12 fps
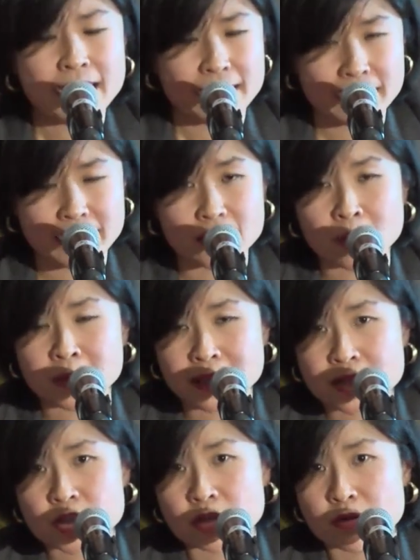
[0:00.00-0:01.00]
They cannot be
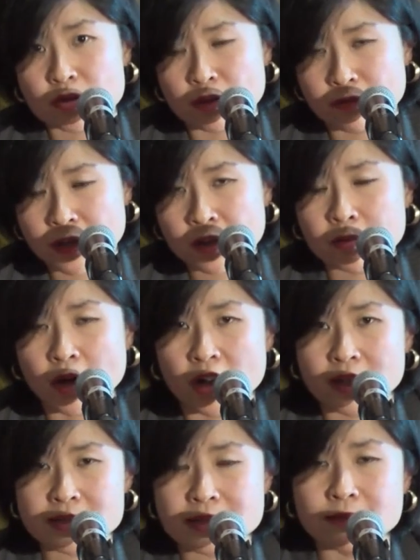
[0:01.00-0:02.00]
nationals of either
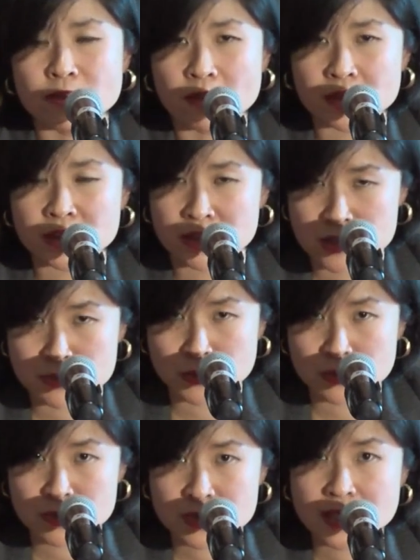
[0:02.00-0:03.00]
parties involved in the
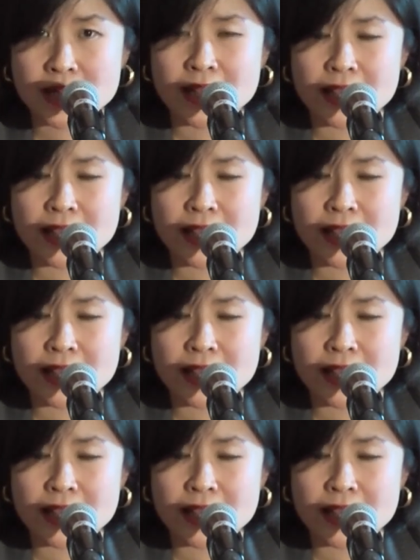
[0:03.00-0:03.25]
dispute.